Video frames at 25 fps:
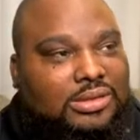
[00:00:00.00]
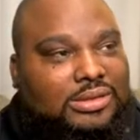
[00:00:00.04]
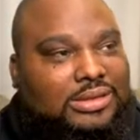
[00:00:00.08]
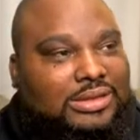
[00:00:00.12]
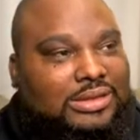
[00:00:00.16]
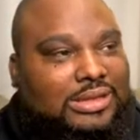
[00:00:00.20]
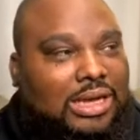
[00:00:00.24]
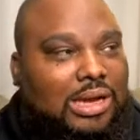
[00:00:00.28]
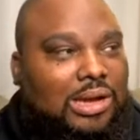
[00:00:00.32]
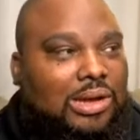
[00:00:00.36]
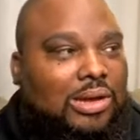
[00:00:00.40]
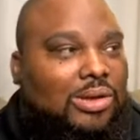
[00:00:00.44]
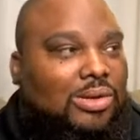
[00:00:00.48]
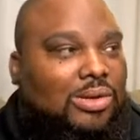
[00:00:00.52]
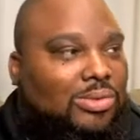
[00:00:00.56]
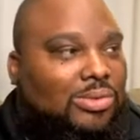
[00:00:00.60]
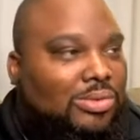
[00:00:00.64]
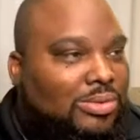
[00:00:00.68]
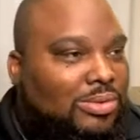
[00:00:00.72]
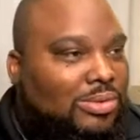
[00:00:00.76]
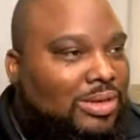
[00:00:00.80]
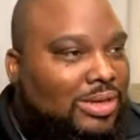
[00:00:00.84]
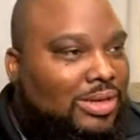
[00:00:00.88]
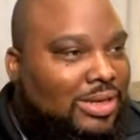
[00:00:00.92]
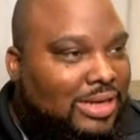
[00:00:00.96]
So
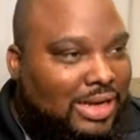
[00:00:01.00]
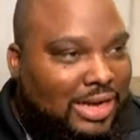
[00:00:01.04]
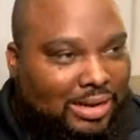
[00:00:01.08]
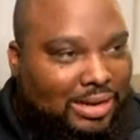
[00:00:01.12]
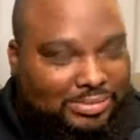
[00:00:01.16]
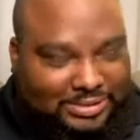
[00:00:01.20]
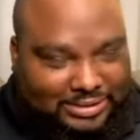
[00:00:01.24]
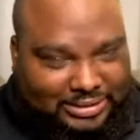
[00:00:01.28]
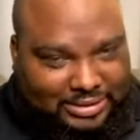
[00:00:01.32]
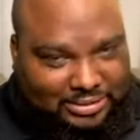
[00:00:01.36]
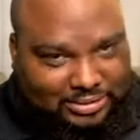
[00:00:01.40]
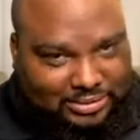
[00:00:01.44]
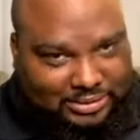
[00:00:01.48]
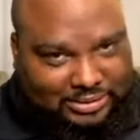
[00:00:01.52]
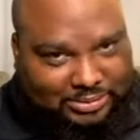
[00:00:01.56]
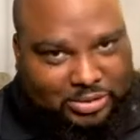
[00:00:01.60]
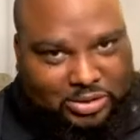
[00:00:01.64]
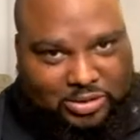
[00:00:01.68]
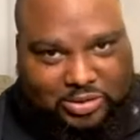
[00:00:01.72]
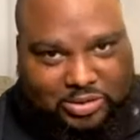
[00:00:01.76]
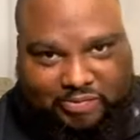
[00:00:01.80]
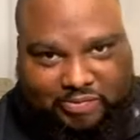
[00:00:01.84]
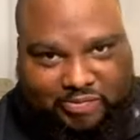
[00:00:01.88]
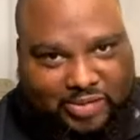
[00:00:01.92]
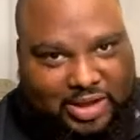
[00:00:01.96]
I was still
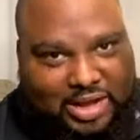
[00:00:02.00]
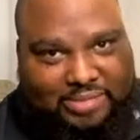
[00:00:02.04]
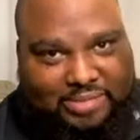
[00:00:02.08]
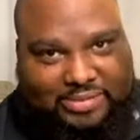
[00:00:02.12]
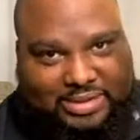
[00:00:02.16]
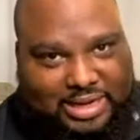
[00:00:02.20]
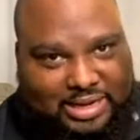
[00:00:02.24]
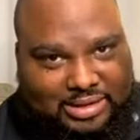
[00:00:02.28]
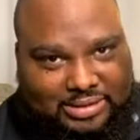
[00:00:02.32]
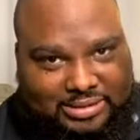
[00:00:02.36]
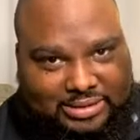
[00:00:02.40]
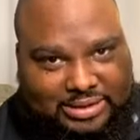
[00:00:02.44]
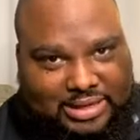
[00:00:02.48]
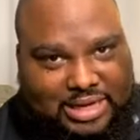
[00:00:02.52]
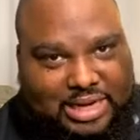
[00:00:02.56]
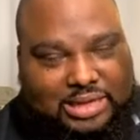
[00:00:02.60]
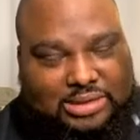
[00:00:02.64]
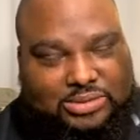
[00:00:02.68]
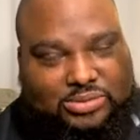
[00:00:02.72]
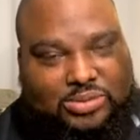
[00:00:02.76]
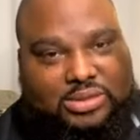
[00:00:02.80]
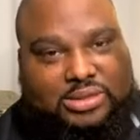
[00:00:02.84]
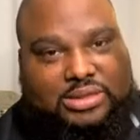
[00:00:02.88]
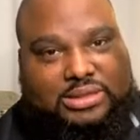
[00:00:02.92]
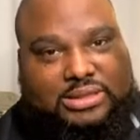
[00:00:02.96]
smoking
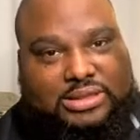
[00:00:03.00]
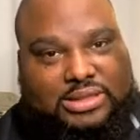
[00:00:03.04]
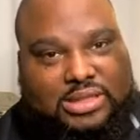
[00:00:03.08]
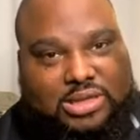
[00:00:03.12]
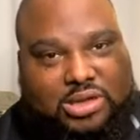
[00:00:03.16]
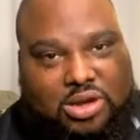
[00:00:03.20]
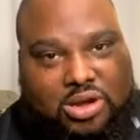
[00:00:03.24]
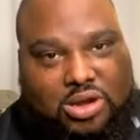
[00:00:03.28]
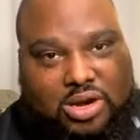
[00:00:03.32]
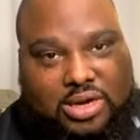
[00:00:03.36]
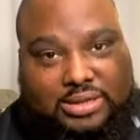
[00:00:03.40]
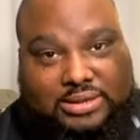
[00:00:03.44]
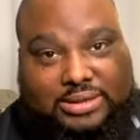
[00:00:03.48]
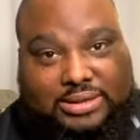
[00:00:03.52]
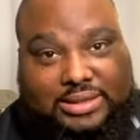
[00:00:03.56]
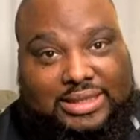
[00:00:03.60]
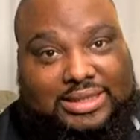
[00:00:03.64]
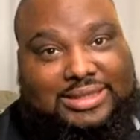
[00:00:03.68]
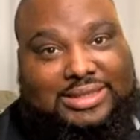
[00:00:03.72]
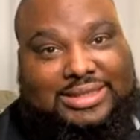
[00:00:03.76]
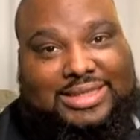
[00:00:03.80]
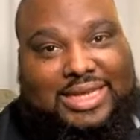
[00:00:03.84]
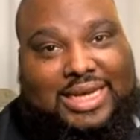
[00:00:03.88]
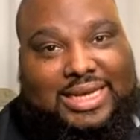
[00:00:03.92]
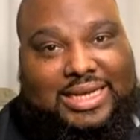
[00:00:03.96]
$5,000 worth of cigars in
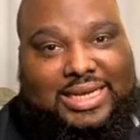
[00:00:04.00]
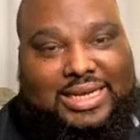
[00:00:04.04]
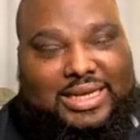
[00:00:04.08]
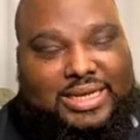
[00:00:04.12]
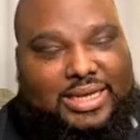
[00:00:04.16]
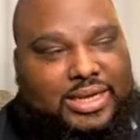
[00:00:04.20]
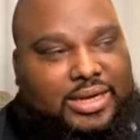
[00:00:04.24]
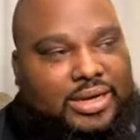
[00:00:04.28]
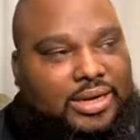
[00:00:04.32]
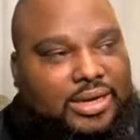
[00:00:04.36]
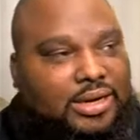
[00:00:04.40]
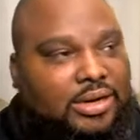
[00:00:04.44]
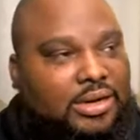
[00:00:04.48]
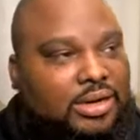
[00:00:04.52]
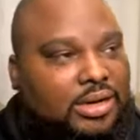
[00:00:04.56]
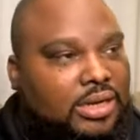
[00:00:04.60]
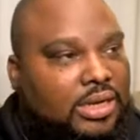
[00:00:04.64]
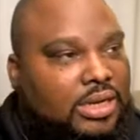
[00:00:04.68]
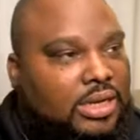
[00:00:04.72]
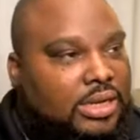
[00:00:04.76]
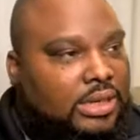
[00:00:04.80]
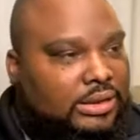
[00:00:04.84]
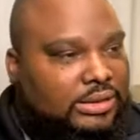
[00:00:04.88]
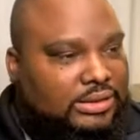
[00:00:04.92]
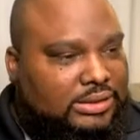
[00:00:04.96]
the second year.
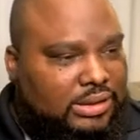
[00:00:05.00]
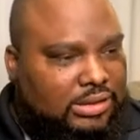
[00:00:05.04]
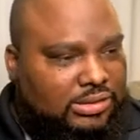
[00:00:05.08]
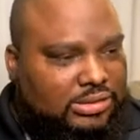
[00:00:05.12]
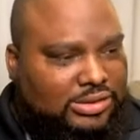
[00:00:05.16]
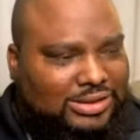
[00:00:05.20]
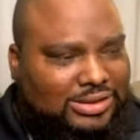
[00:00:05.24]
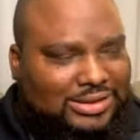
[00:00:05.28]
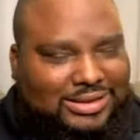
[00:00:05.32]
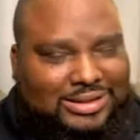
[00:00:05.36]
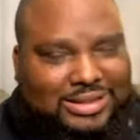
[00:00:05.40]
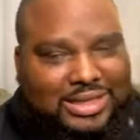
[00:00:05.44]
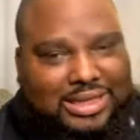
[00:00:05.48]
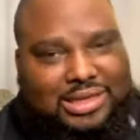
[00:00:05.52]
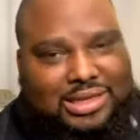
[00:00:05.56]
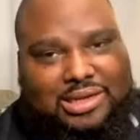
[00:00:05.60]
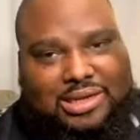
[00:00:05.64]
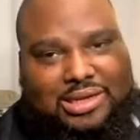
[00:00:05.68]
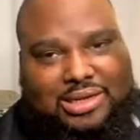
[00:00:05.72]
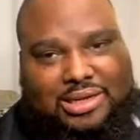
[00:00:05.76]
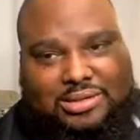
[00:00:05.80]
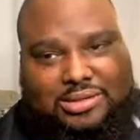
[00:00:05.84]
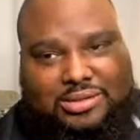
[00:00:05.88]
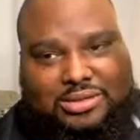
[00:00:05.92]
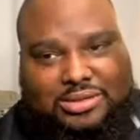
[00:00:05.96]
So she said,
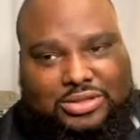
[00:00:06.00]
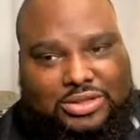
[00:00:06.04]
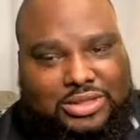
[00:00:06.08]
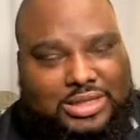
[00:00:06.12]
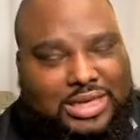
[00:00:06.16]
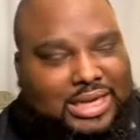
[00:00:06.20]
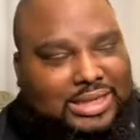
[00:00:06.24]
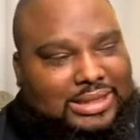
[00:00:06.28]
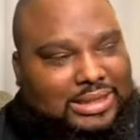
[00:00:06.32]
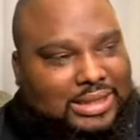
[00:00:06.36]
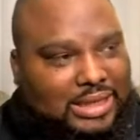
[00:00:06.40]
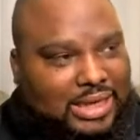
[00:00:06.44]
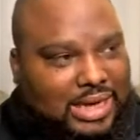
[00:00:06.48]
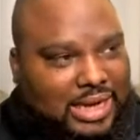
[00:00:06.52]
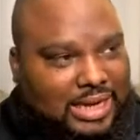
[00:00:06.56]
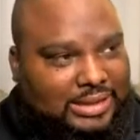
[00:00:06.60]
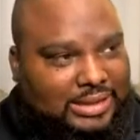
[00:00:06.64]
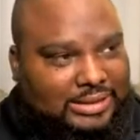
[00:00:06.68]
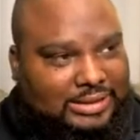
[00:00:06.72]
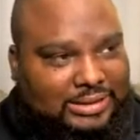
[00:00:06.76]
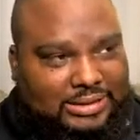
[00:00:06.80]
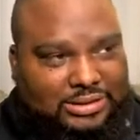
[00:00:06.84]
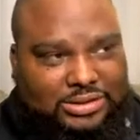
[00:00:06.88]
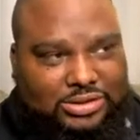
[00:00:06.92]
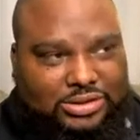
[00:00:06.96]
"Look, you got the
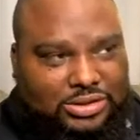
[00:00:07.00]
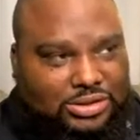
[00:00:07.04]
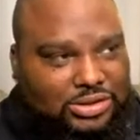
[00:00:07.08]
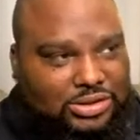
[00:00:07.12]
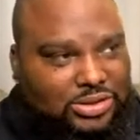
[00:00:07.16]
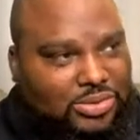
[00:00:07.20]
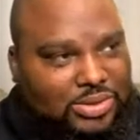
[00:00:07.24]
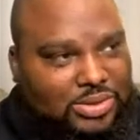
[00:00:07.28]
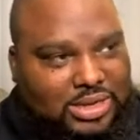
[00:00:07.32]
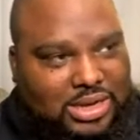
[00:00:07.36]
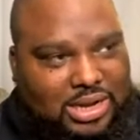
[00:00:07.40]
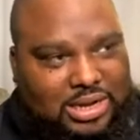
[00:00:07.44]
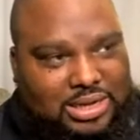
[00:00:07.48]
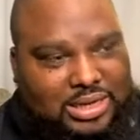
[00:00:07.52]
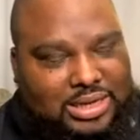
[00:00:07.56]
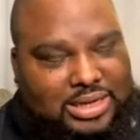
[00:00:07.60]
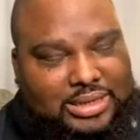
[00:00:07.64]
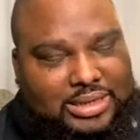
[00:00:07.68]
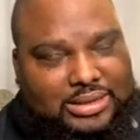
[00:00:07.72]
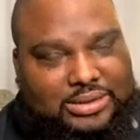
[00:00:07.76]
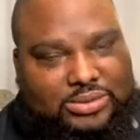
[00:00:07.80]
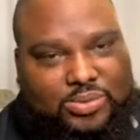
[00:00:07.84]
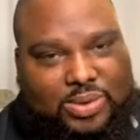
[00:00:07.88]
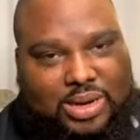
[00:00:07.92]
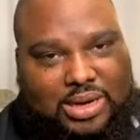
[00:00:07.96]
license. You're doing all of
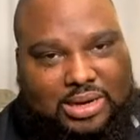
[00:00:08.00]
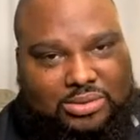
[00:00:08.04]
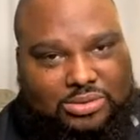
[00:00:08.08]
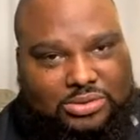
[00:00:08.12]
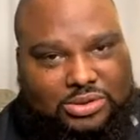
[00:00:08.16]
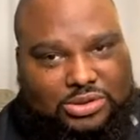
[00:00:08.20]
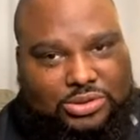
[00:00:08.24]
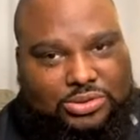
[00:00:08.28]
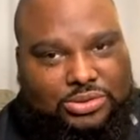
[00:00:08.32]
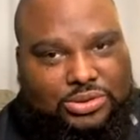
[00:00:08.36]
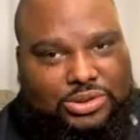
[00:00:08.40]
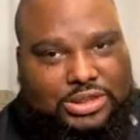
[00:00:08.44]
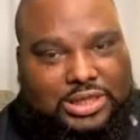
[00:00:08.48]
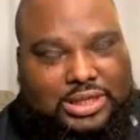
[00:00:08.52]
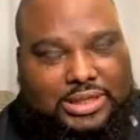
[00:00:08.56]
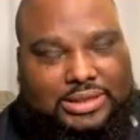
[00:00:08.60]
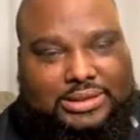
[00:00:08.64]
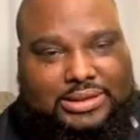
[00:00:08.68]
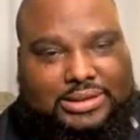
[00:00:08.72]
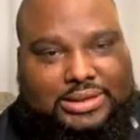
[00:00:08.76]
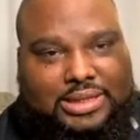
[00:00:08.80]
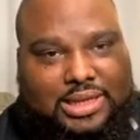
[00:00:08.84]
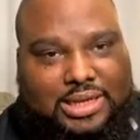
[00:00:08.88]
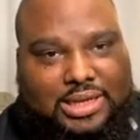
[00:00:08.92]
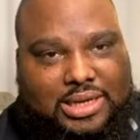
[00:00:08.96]
this. Why don't you
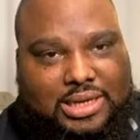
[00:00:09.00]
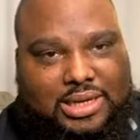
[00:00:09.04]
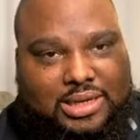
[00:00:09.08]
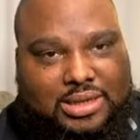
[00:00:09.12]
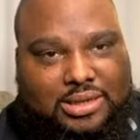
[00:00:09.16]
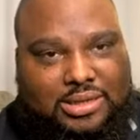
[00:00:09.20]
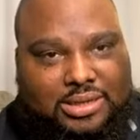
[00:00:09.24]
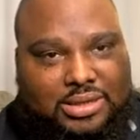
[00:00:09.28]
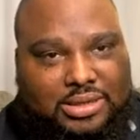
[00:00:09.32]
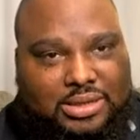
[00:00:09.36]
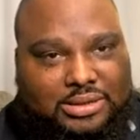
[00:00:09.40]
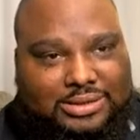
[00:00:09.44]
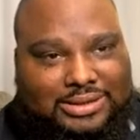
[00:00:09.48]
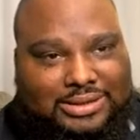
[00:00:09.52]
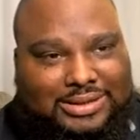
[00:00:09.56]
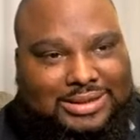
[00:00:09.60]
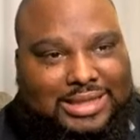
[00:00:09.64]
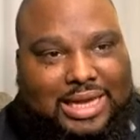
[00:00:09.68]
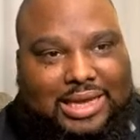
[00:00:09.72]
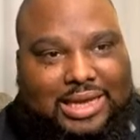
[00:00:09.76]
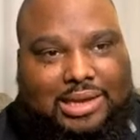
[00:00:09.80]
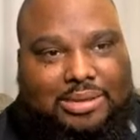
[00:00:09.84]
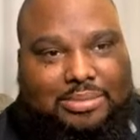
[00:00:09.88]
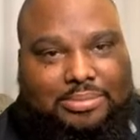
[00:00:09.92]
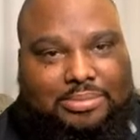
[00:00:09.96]
just
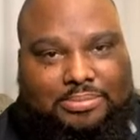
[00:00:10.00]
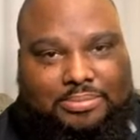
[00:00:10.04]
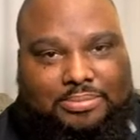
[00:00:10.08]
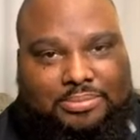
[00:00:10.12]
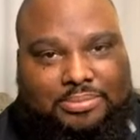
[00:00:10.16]
sell them?"